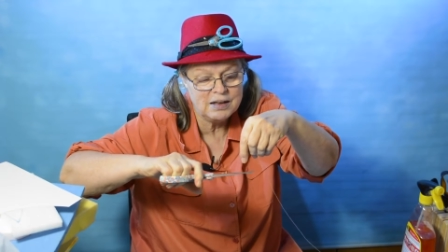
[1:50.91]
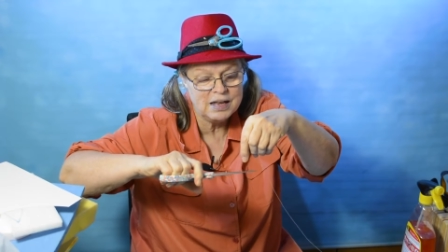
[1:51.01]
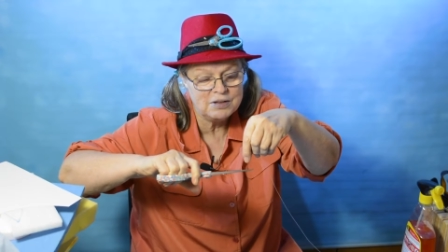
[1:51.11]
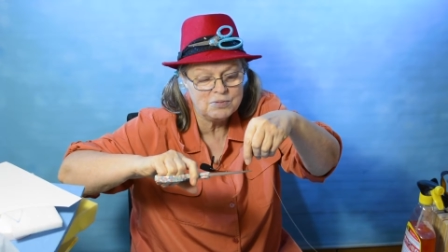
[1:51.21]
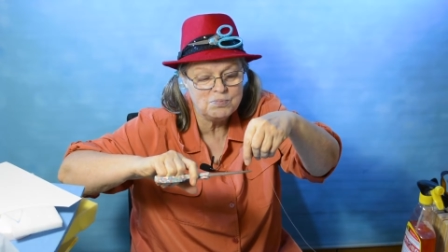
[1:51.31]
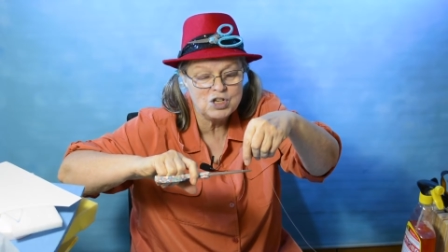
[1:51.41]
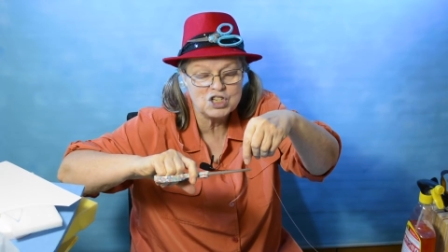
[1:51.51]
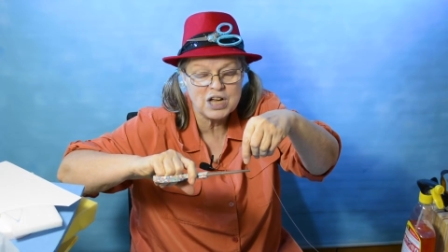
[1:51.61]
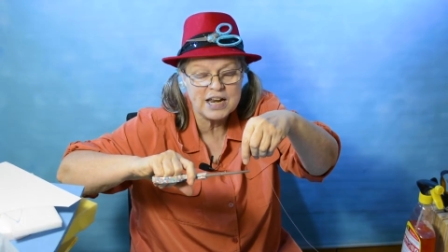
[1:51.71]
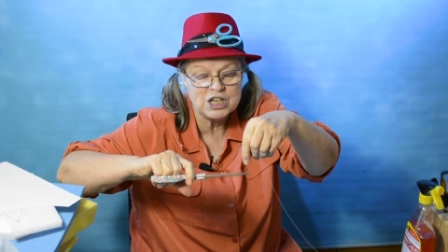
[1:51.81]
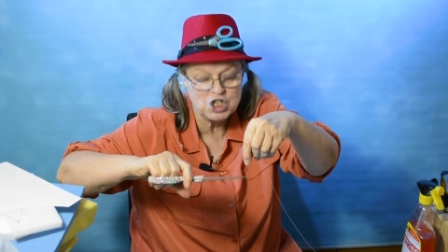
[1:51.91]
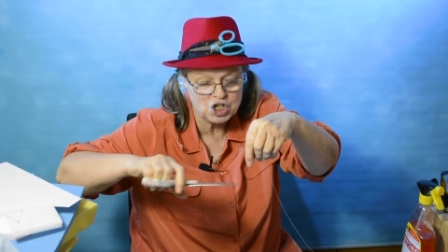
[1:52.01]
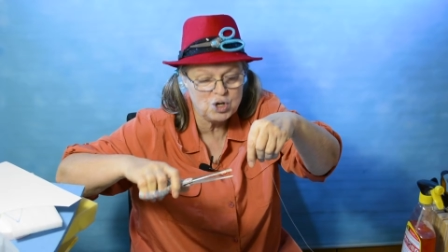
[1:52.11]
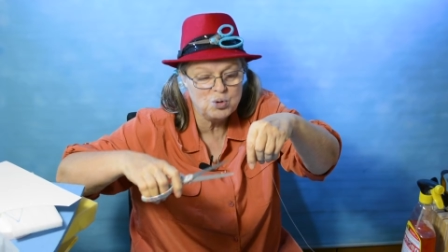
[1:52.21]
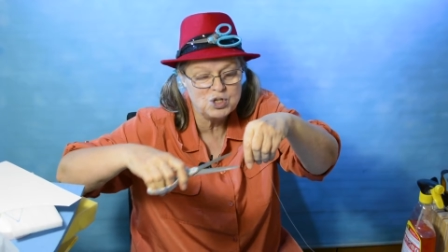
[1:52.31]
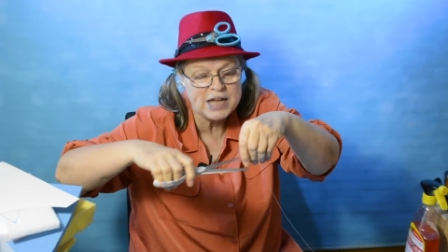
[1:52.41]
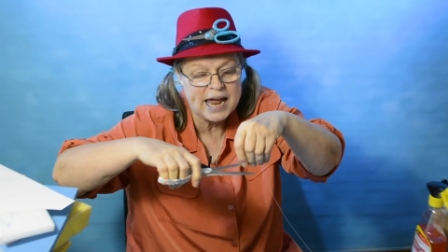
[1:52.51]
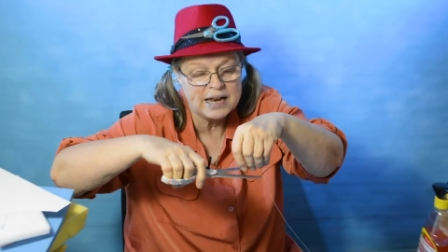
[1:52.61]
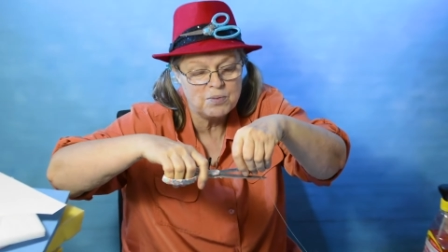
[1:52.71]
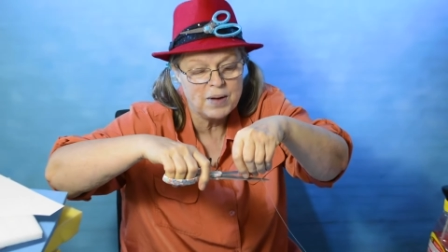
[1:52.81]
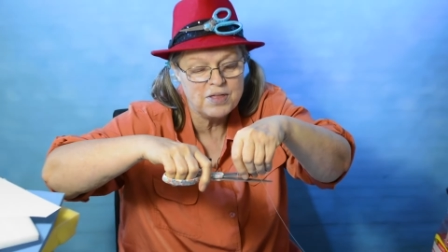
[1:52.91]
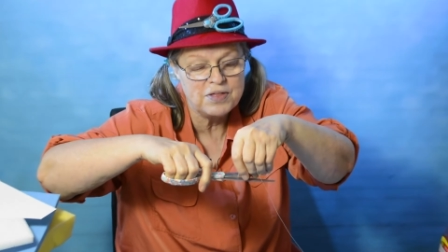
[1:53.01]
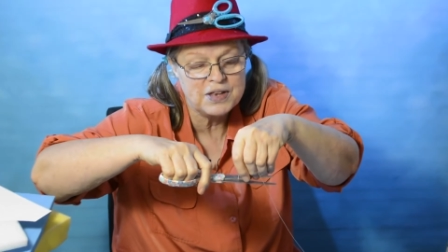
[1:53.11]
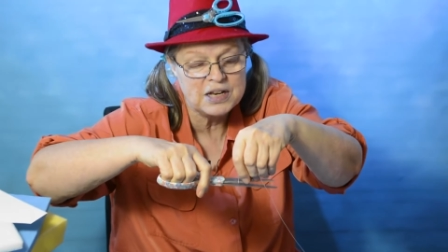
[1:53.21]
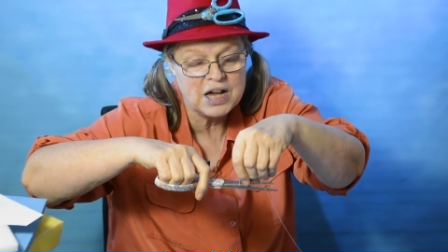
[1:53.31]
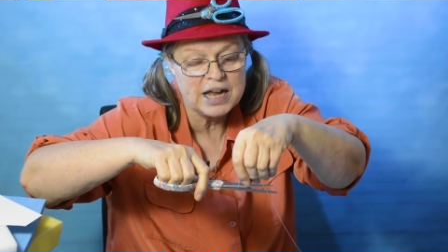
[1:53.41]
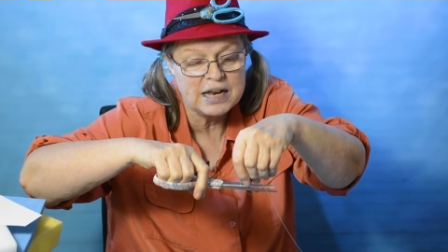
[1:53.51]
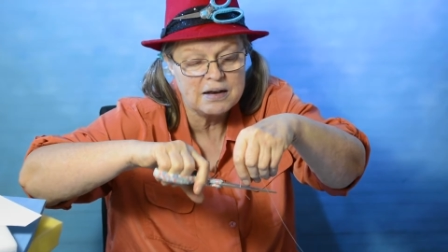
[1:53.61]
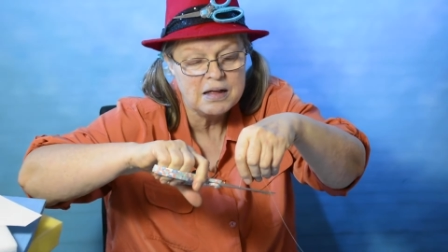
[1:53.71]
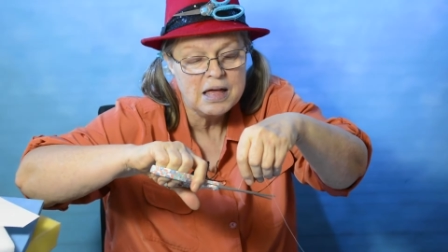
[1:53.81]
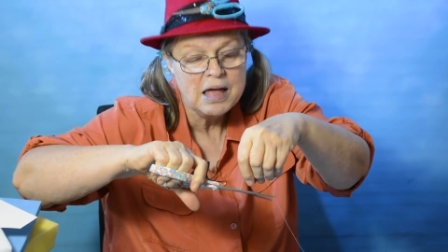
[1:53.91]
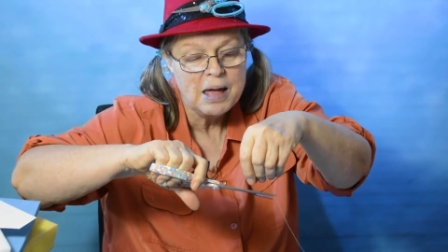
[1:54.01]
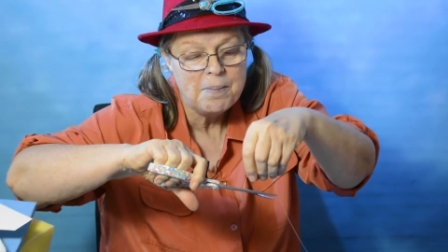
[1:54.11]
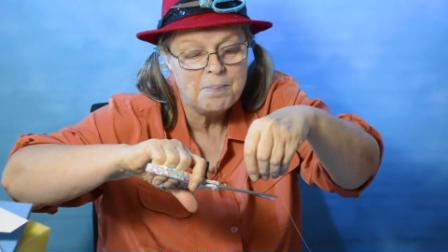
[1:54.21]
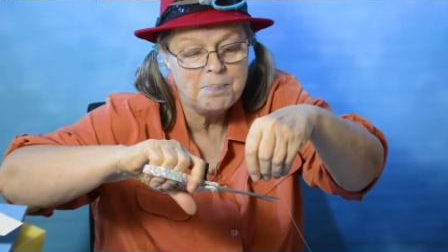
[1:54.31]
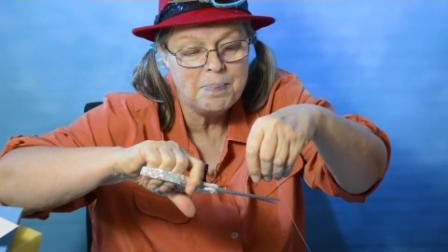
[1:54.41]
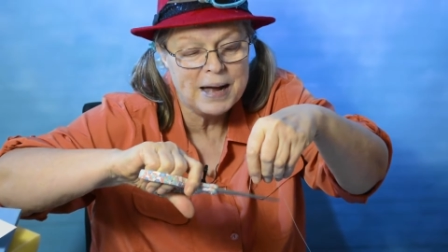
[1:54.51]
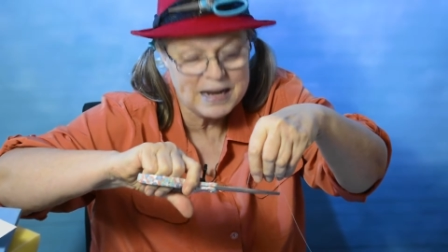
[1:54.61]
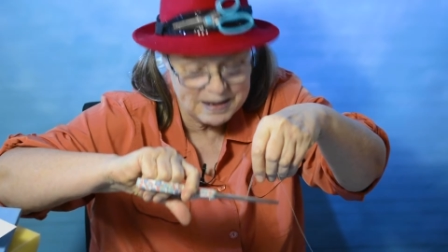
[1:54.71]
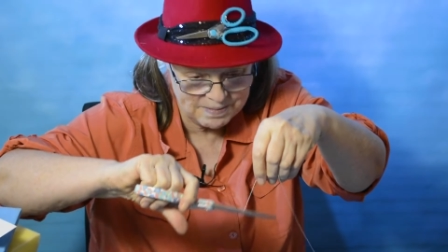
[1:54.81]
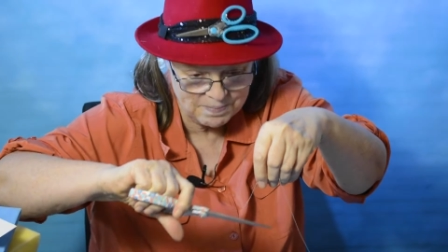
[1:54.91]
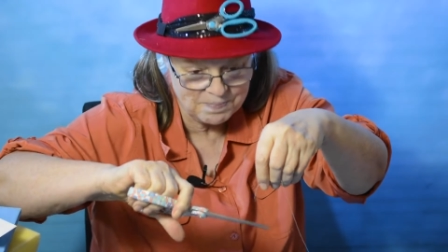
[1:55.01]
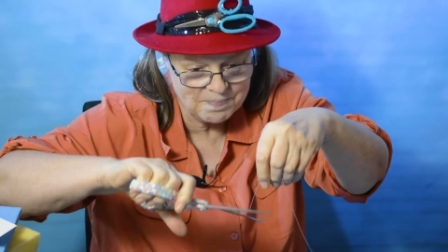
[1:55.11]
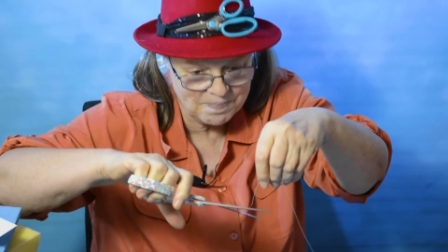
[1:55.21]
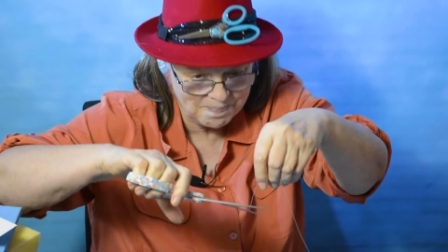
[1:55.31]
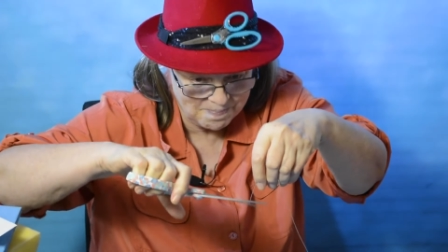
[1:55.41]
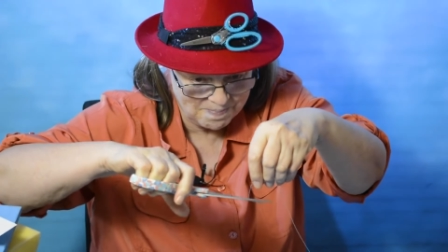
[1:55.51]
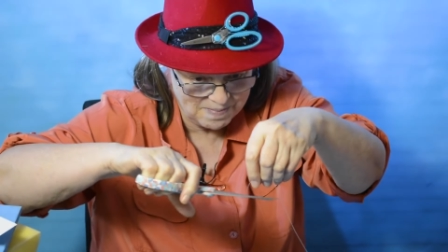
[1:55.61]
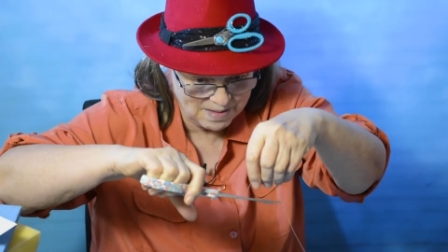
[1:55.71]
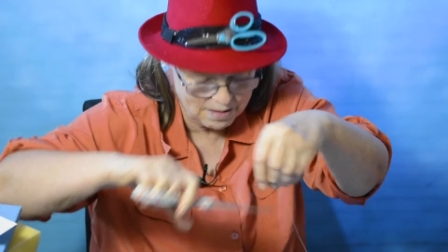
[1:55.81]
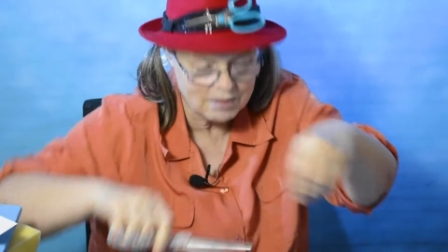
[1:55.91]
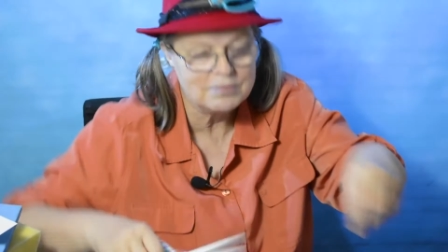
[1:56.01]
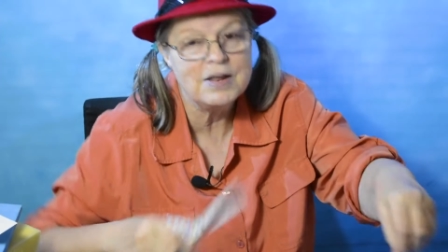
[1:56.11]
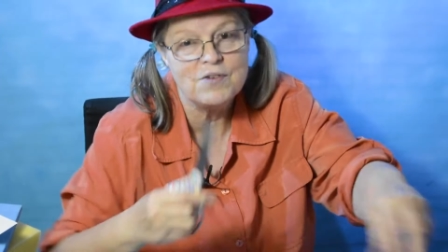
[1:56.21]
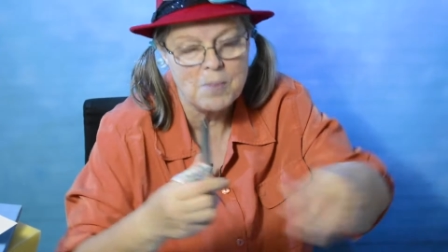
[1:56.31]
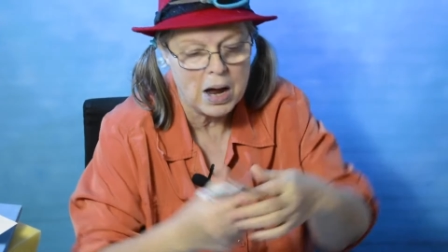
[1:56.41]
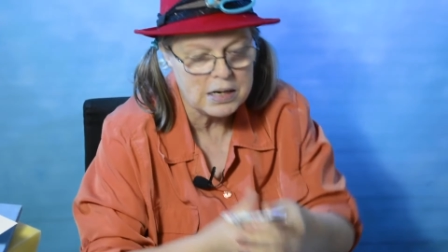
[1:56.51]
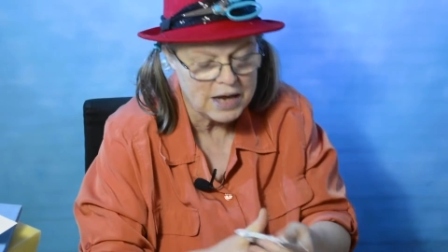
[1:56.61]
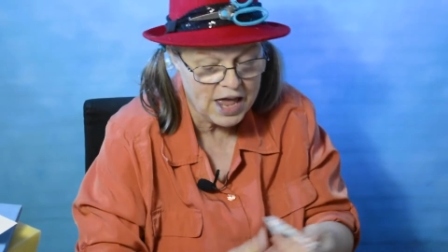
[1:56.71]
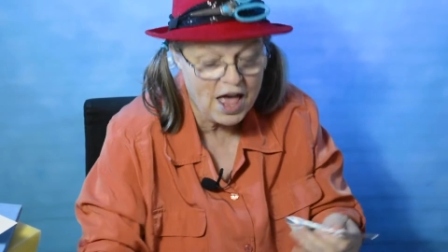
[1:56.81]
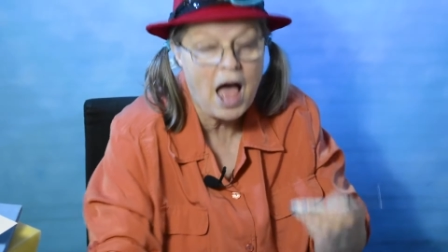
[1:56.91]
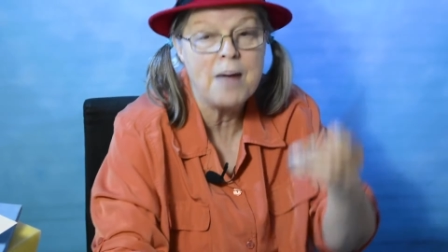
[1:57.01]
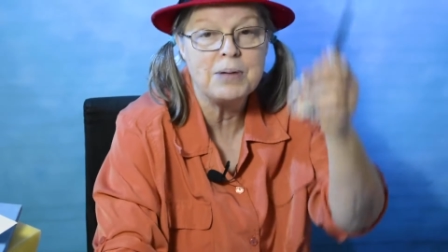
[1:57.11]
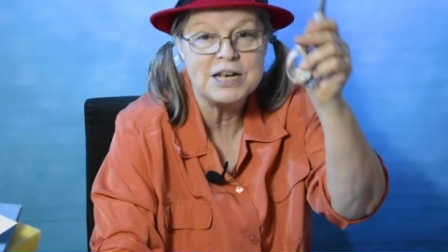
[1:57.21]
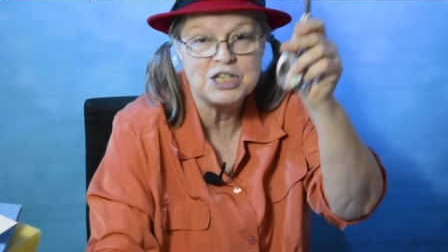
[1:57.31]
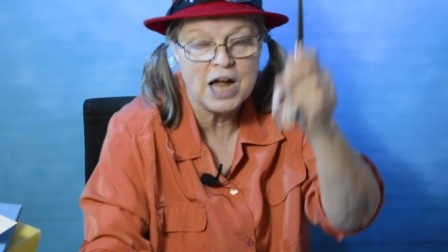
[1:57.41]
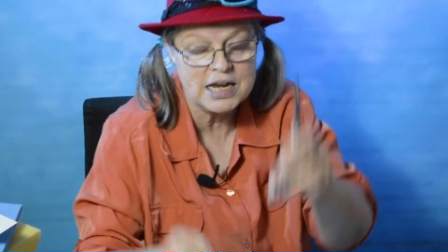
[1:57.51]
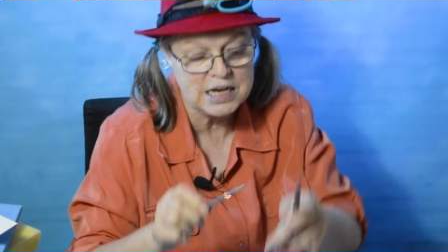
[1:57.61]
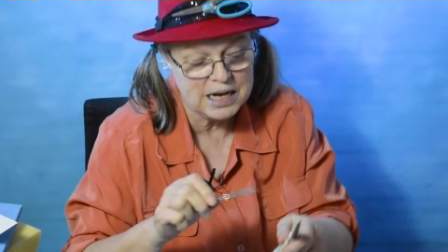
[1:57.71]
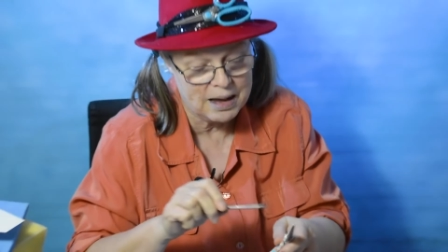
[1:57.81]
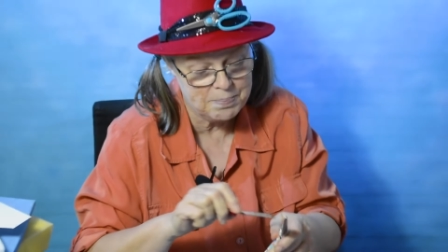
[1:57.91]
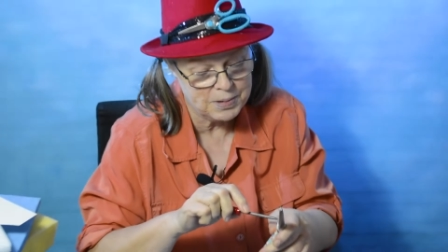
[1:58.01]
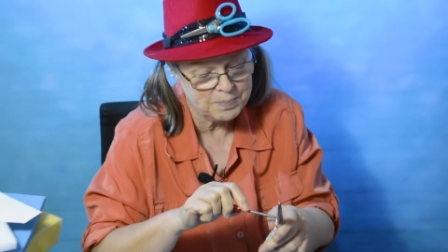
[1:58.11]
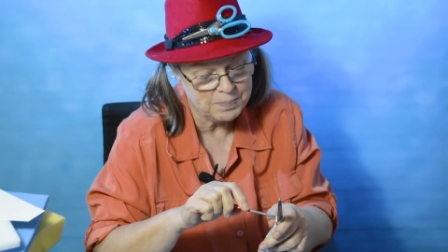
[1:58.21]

It just kind of chews at it rather than cut it. But never mind. I'm going to tighten it up.